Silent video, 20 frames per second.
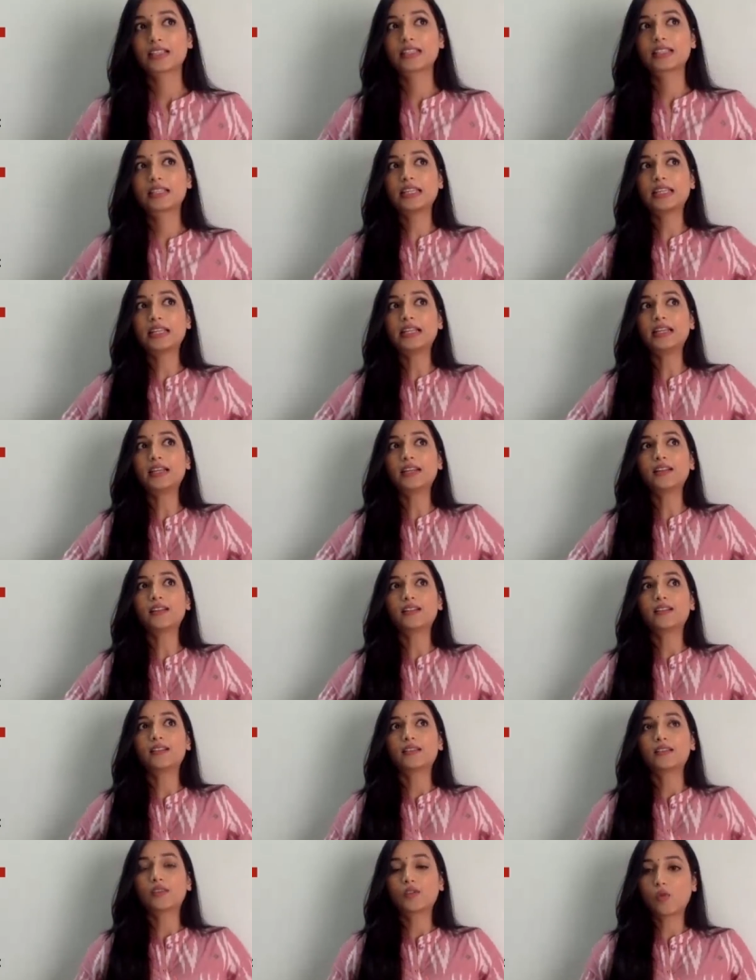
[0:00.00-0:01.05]
Stealing
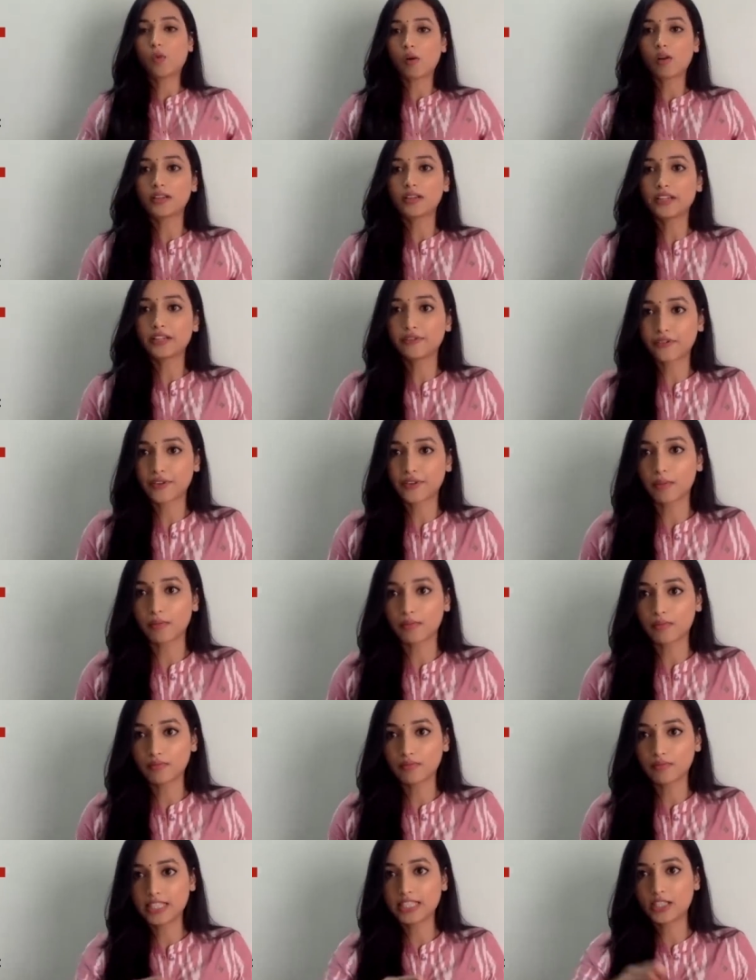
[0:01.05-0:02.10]
quality from
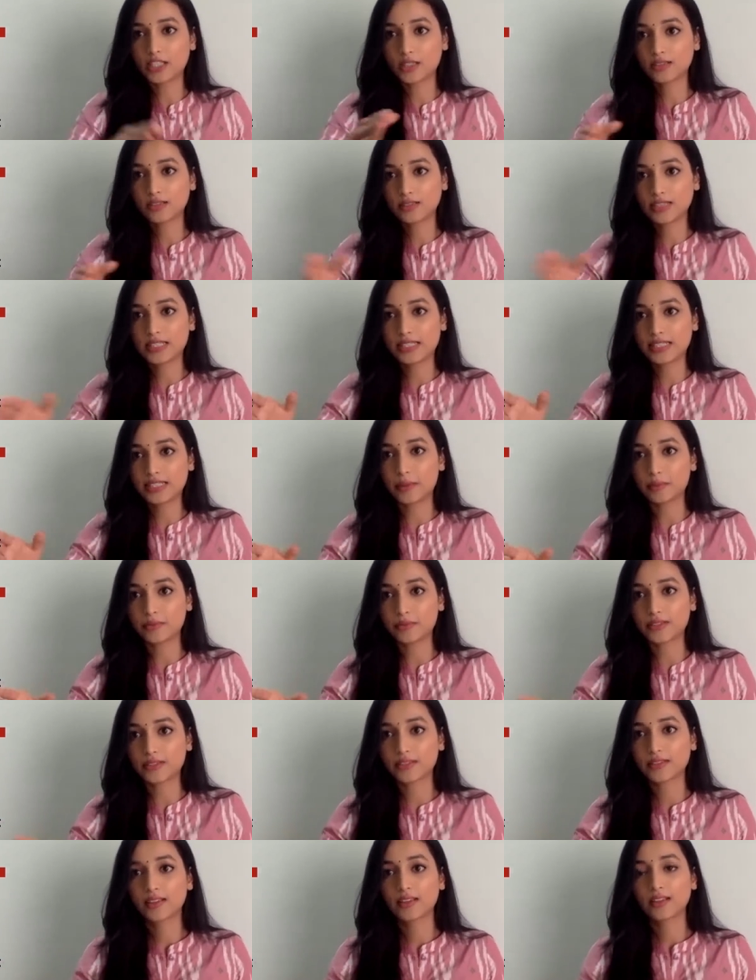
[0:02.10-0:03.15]
these these
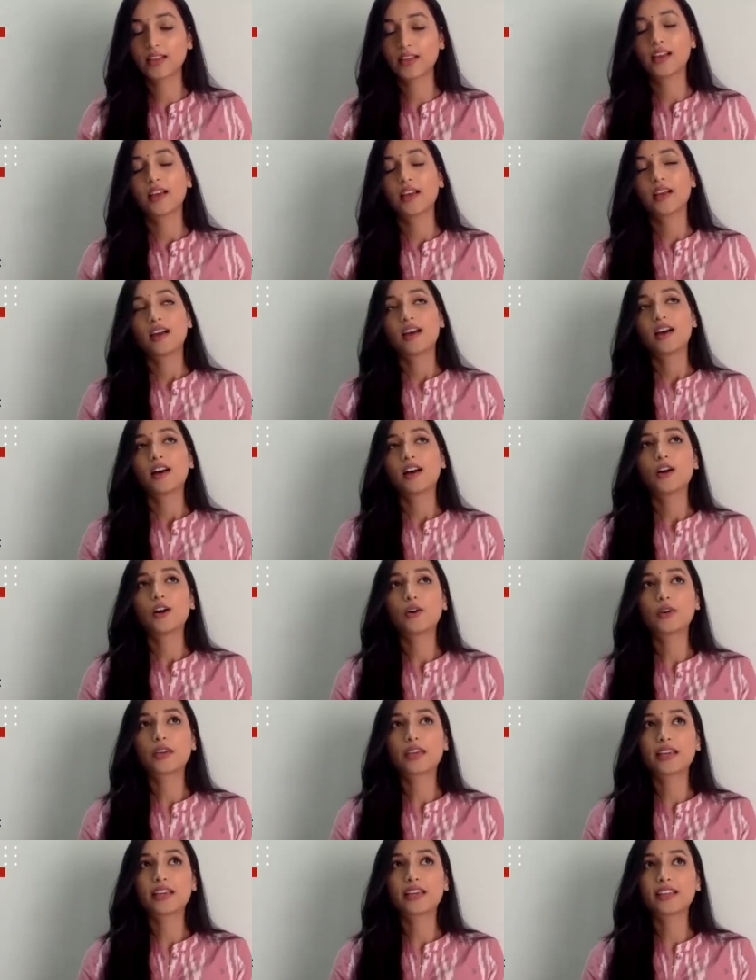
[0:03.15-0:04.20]
names. Mm-hmm.
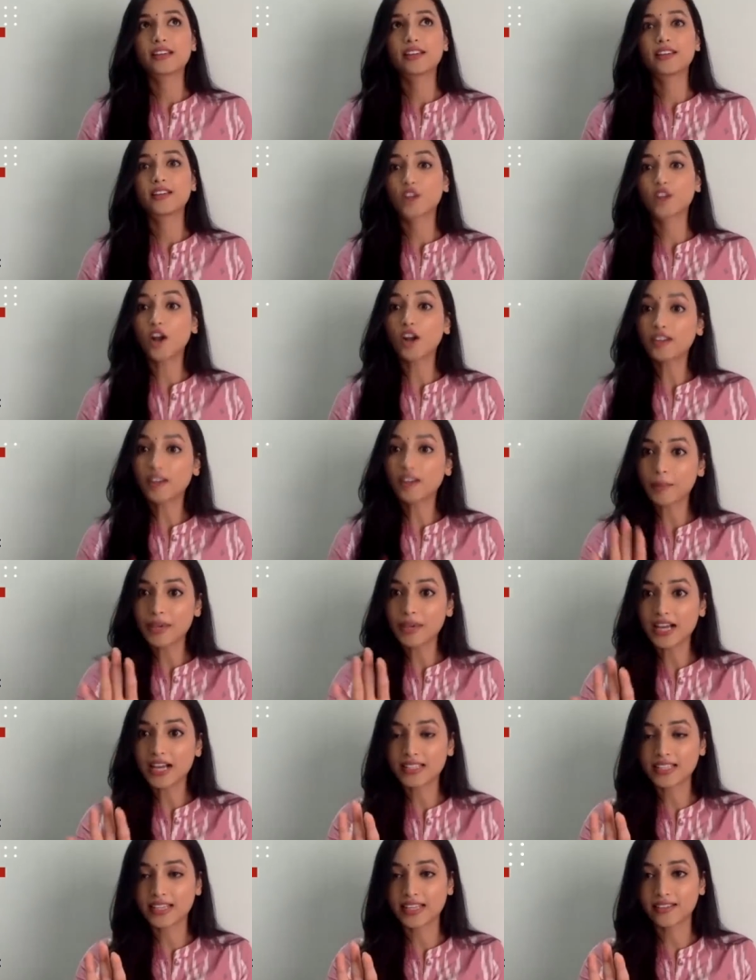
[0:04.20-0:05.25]
Okay, uh, not
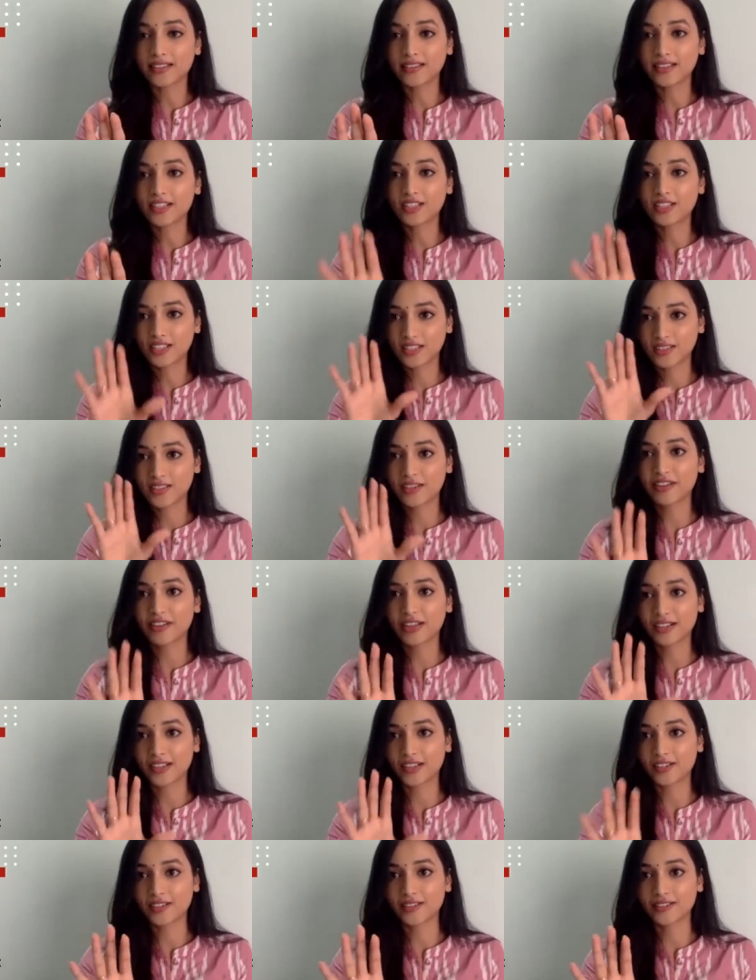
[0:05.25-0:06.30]
Ramika Singh. It's Raveena
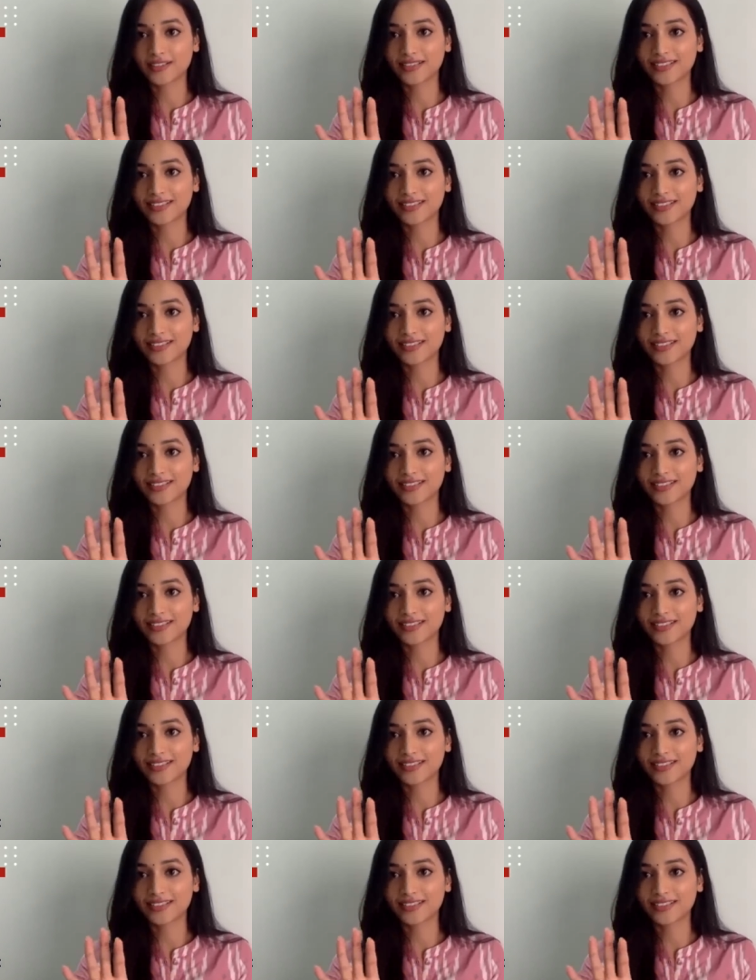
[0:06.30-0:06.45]
Tandon.